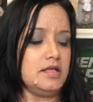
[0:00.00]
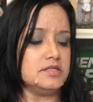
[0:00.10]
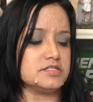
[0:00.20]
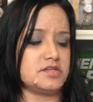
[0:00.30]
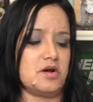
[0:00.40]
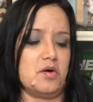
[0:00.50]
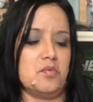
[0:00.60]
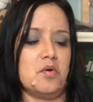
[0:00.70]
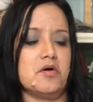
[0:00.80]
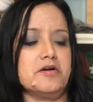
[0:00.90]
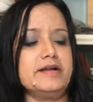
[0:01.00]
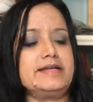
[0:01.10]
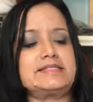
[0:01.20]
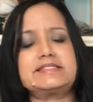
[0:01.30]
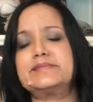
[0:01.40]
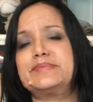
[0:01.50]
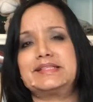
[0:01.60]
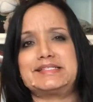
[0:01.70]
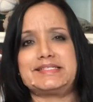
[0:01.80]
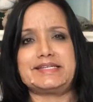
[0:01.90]
So, war,
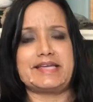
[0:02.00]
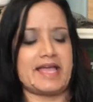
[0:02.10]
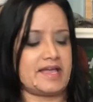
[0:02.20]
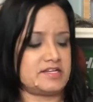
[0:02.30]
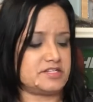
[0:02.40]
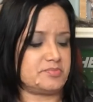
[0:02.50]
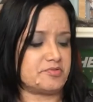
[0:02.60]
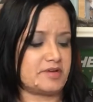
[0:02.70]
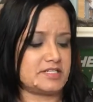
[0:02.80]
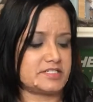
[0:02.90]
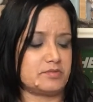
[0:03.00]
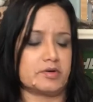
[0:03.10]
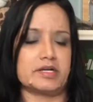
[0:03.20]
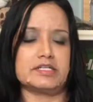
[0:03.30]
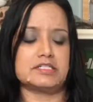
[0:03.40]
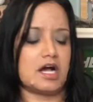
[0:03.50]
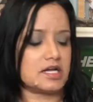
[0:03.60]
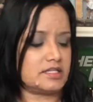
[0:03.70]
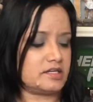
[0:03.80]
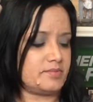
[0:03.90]
instability, and depression. We're going to talk
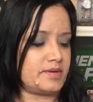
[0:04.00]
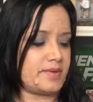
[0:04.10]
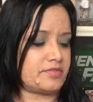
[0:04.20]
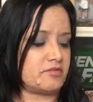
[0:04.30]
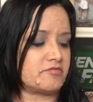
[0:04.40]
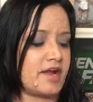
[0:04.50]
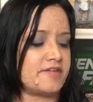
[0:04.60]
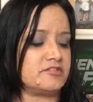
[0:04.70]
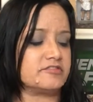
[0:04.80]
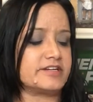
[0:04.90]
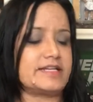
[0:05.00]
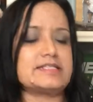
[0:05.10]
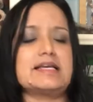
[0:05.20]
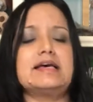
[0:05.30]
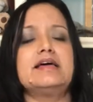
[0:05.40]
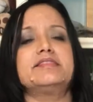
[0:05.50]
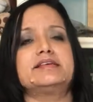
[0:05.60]
a little bit about the rivalries, the